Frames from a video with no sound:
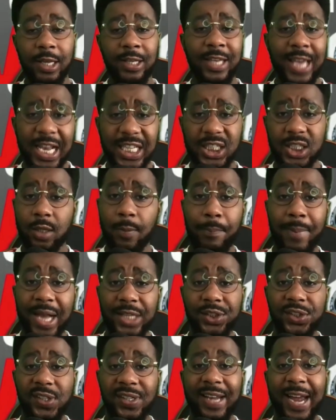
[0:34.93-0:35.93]
Yes,
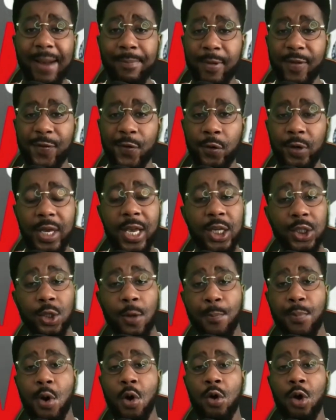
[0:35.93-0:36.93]
Manchester United midfield is a
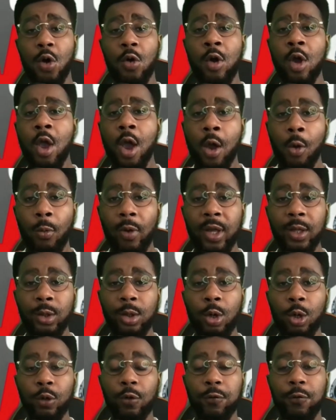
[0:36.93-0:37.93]
polo when
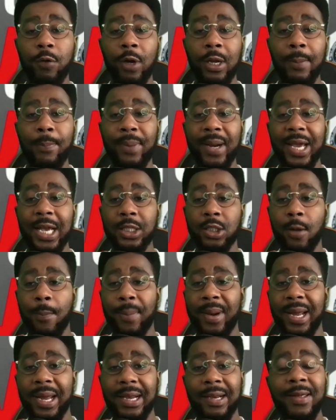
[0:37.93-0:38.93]
those three players are
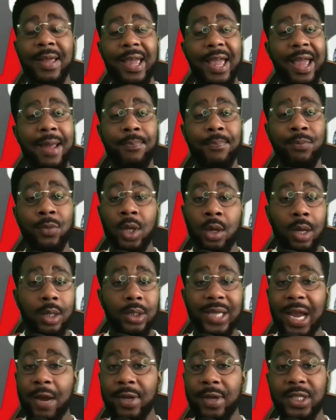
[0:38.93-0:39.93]
playing, and
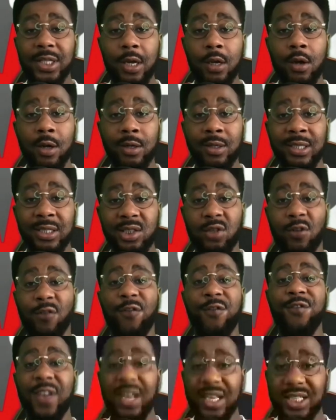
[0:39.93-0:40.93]
Erik ten Hag needs to
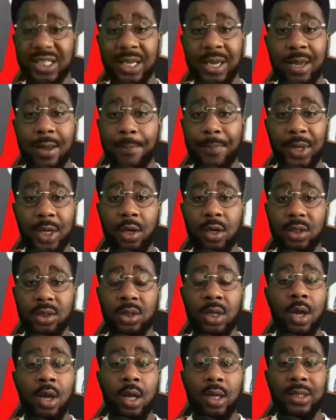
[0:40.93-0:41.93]
fix it
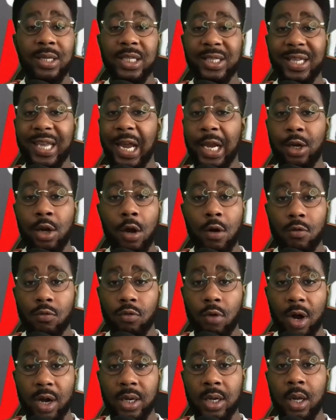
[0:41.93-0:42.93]
because this cannot
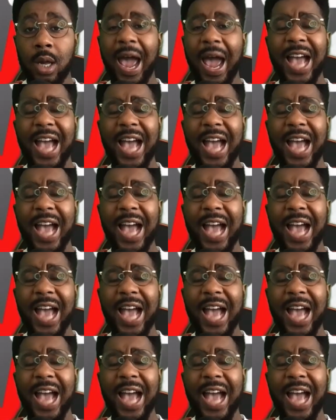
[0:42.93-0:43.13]
run.